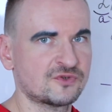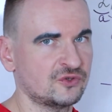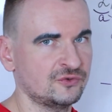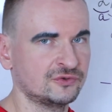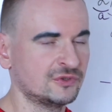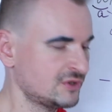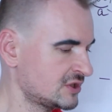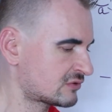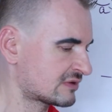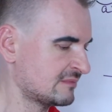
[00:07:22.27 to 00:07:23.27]
so you don't
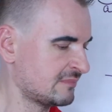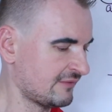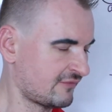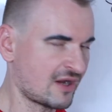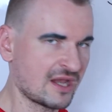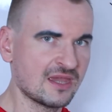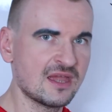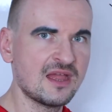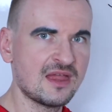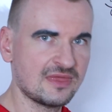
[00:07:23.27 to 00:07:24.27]
need to simplify
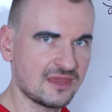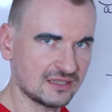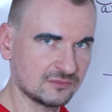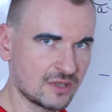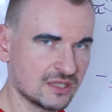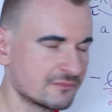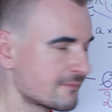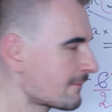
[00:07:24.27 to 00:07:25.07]
that one.